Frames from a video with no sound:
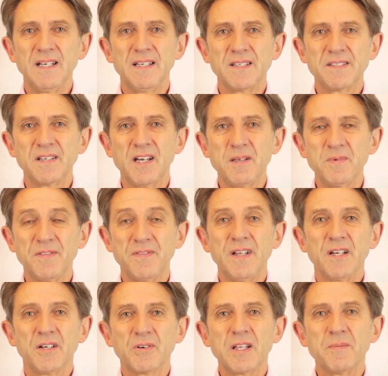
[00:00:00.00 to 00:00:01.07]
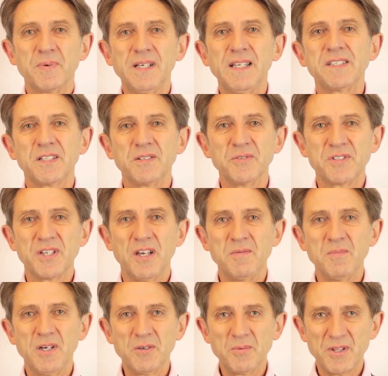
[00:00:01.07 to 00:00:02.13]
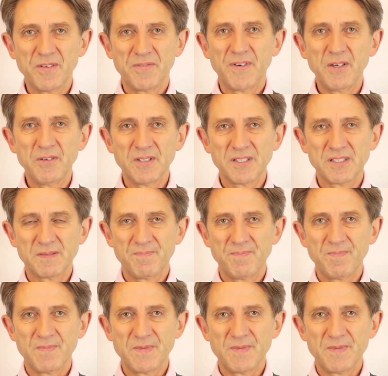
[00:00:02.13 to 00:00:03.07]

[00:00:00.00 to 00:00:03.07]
At a time of great political turmoil, with the focus